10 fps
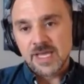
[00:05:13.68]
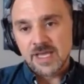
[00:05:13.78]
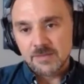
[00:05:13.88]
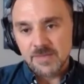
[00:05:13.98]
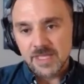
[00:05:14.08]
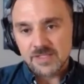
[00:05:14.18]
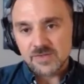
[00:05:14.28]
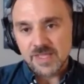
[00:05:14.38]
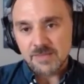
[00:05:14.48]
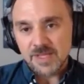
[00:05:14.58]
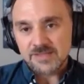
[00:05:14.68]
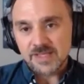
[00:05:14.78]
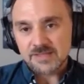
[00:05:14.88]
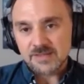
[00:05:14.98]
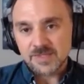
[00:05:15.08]
And so they might
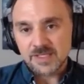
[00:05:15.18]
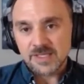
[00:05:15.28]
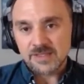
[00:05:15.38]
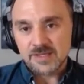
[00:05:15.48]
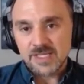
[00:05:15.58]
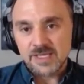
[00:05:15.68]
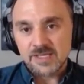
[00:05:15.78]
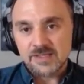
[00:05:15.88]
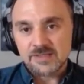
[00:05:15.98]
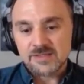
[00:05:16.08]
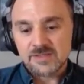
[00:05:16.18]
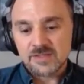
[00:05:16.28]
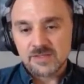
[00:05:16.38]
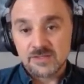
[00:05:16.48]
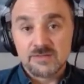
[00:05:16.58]
say something like the need is
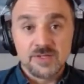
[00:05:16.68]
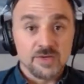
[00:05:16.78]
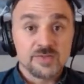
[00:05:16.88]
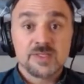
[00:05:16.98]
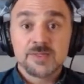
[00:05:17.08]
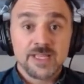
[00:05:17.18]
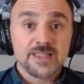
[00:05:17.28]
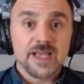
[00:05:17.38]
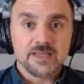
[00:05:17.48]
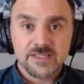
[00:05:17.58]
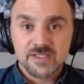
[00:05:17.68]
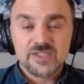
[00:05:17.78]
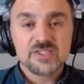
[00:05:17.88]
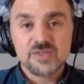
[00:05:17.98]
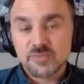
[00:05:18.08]
to, something like that, like to
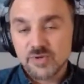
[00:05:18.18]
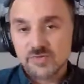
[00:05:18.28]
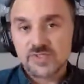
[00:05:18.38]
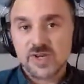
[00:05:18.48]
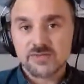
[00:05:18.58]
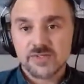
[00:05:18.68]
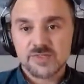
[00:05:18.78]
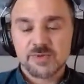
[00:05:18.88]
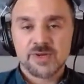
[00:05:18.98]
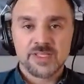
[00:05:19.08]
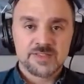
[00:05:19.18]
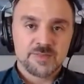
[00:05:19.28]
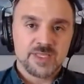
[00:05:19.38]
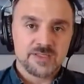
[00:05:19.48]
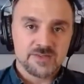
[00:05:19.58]
just improve the traveler experience
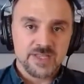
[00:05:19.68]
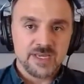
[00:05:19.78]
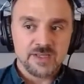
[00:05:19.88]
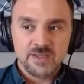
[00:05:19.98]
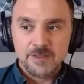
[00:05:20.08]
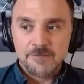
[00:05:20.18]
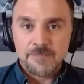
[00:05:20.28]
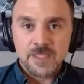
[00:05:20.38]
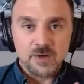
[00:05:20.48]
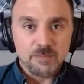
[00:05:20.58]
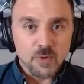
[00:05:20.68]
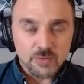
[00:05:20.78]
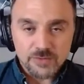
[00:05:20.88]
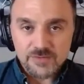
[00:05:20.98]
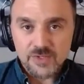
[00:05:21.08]
because they're getting,
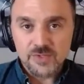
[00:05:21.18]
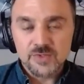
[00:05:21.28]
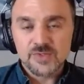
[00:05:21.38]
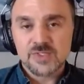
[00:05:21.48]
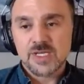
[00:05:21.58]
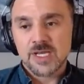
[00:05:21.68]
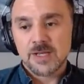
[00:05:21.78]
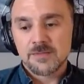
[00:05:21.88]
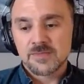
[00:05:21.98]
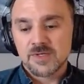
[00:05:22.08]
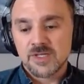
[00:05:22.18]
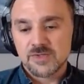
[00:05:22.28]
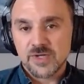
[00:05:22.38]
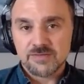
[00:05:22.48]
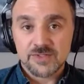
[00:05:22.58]
poor reviews.
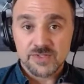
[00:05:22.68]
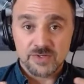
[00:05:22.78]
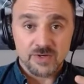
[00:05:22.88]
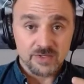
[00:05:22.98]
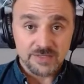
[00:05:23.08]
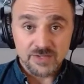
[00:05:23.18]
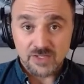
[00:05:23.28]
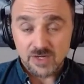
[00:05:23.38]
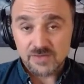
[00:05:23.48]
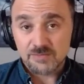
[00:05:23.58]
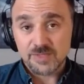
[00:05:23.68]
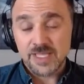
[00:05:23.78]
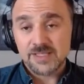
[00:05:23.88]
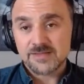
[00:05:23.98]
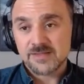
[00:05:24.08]
Travelers are leaving a lot of
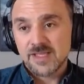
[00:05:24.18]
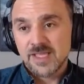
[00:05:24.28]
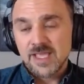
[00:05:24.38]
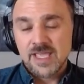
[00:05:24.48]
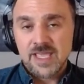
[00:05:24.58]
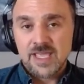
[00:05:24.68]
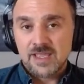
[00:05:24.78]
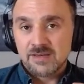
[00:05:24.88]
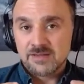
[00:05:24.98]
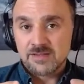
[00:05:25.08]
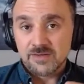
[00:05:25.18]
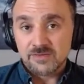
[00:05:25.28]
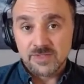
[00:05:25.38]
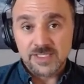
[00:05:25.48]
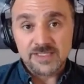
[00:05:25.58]
complaints, and
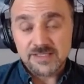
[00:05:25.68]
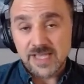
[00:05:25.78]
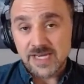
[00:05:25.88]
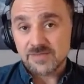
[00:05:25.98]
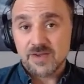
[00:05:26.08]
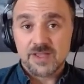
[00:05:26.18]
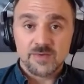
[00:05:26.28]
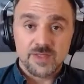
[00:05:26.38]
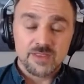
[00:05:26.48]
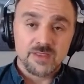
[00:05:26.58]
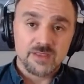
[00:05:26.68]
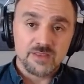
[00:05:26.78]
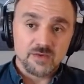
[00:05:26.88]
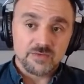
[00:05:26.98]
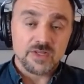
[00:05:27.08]
they're really dissatisfied with
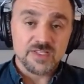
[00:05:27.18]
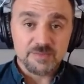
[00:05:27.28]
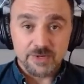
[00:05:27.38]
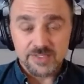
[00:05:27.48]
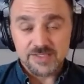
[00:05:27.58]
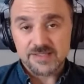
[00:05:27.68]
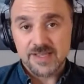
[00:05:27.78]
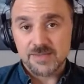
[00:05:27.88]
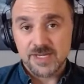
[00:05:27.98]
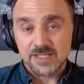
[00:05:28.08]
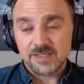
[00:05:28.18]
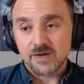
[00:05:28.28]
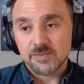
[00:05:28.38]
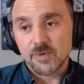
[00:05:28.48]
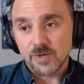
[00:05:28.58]
the overall experience that's happening at
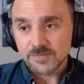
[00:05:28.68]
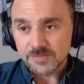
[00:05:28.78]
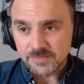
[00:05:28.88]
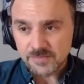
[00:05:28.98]
the airport.